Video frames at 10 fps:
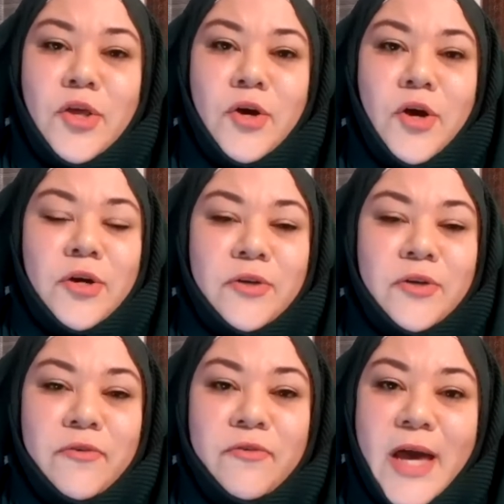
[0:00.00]
You are going
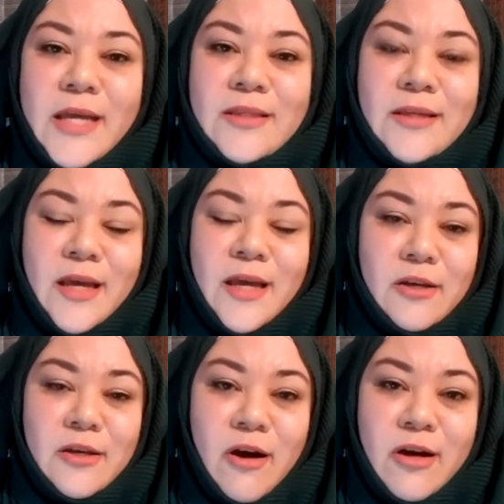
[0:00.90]
to fight
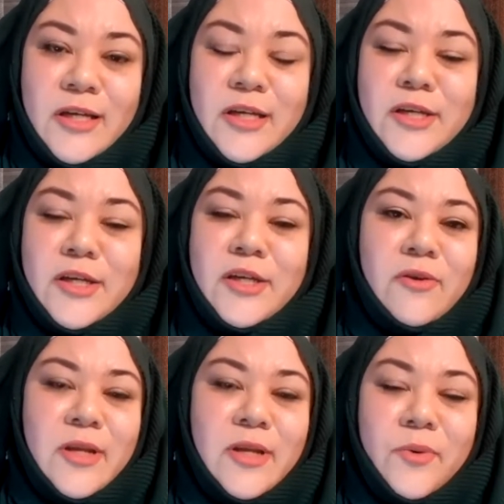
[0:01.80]
and conquer
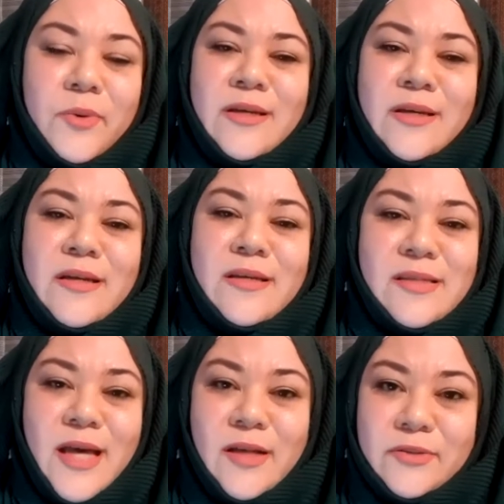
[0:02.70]
your lower
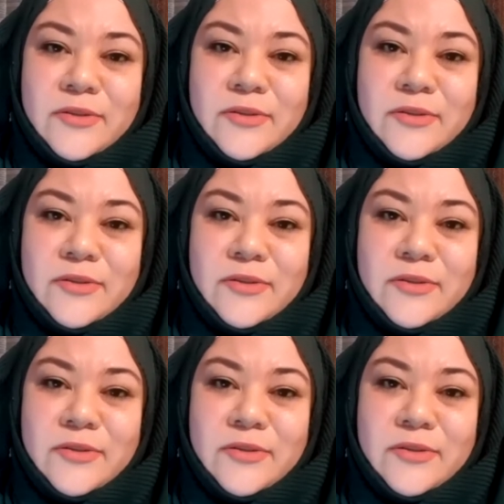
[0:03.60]
self